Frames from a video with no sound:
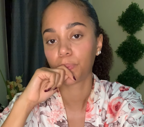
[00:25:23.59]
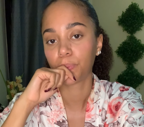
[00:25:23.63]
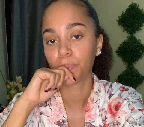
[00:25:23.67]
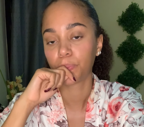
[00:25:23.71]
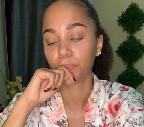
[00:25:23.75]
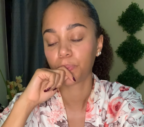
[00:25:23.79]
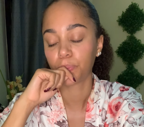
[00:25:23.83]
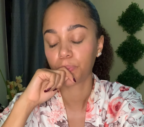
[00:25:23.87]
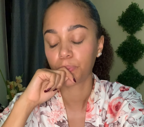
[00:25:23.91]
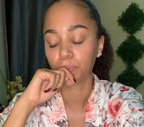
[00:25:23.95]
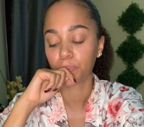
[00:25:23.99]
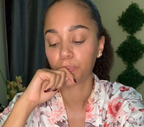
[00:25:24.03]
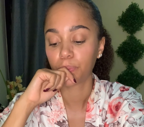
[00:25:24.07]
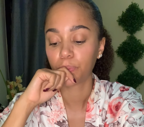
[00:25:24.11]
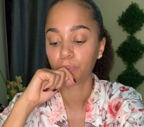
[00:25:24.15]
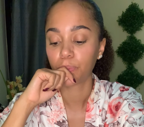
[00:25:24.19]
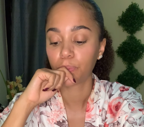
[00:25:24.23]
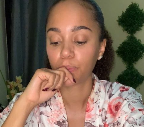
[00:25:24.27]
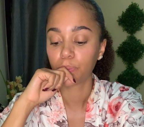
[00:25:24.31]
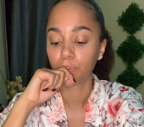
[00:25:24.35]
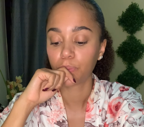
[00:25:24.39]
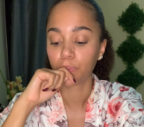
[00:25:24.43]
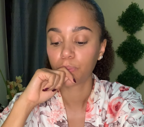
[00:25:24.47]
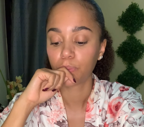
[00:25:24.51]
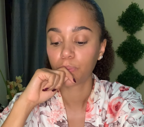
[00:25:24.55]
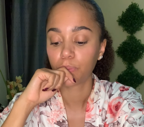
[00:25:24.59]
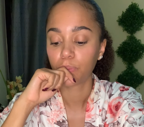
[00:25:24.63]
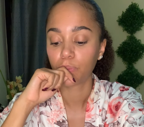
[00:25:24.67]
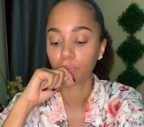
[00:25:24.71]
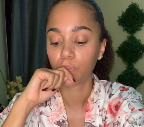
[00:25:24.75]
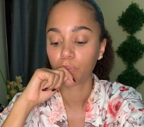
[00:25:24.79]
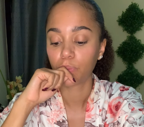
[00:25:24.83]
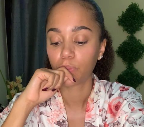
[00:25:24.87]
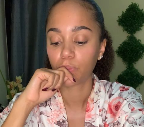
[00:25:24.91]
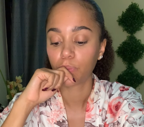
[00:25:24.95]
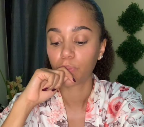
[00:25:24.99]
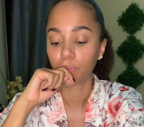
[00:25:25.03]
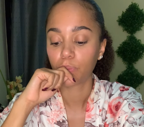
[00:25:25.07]

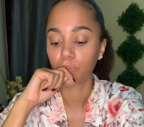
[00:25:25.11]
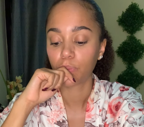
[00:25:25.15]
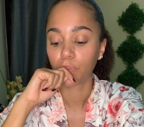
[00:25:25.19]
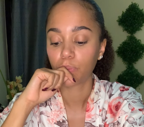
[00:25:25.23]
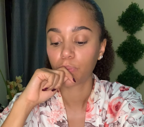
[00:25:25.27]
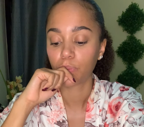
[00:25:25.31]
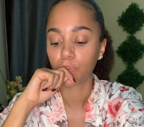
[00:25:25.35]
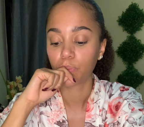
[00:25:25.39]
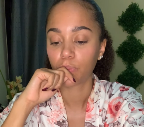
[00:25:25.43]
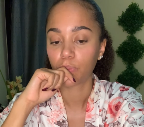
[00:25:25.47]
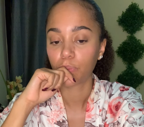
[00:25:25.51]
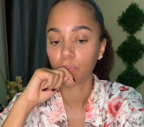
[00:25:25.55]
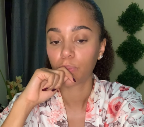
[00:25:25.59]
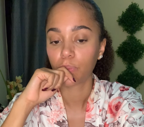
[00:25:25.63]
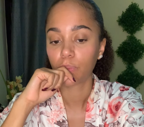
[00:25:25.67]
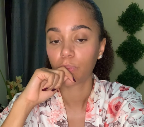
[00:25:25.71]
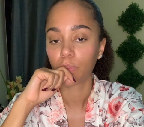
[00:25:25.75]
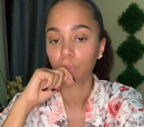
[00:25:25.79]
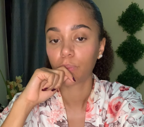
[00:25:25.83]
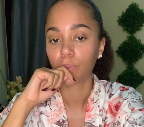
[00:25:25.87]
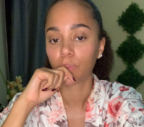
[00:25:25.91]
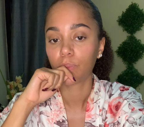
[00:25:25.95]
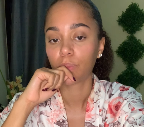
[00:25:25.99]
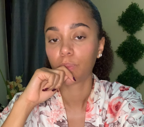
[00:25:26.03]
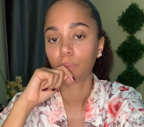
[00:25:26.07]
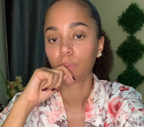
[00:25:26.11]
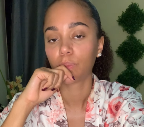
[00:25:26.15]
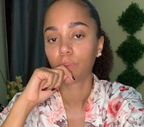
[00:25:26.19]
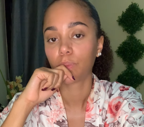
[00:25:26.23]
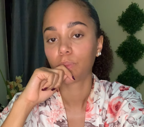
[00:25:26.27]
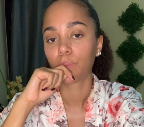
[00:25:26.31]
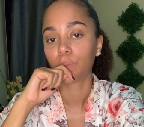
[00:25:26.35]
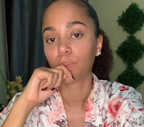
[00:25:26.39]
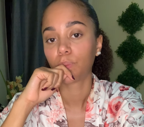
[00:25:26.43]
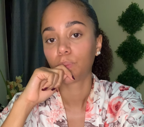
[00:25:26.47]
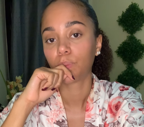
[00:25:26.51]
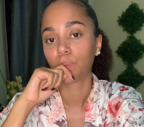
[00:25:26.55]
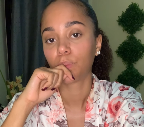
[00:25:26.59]

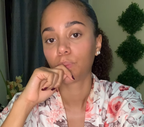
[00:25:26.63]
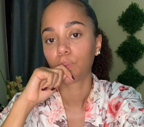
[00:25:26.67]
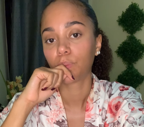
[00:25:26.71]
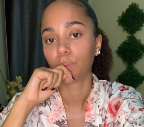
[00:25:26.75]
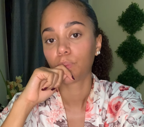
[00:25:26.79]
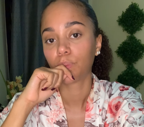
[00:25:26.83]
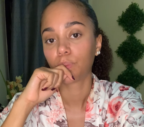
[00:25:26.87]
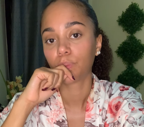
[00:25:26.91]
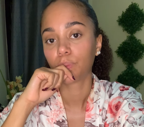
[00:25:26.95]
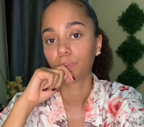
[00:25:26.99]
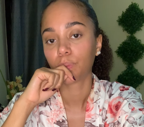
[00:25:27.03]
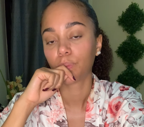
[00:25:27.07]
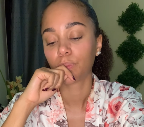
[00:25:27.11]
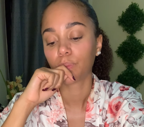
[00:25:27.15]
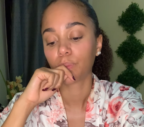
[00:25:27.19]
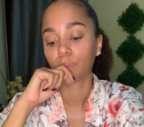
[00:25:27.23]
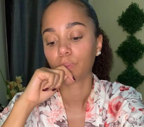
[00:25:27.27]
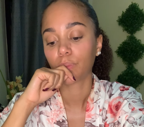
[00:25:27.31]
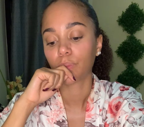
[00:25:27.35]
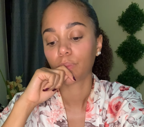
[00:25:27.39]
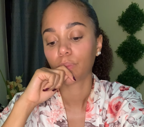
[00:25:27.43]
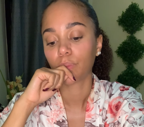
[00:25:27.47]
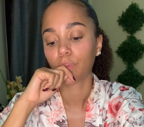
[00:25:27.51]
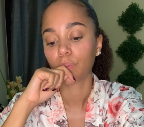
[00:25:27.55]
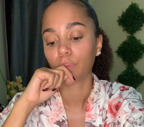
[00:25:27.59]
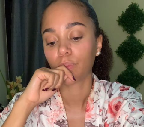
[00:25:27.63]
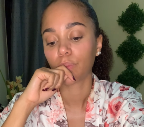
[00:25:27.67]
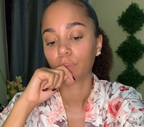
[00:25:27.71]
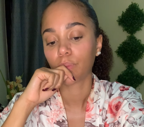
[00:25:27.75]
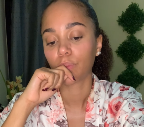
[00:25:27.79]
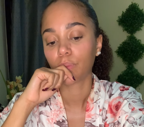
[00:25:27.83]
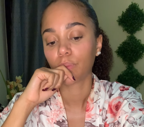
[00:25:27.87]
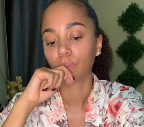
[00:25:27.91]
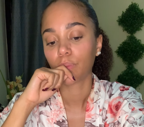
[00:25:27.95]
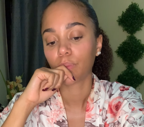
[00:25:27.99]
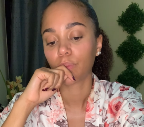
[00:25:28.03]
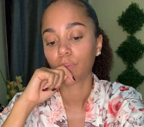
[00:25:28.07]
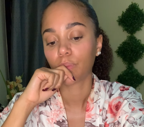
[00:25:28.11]
[no speech]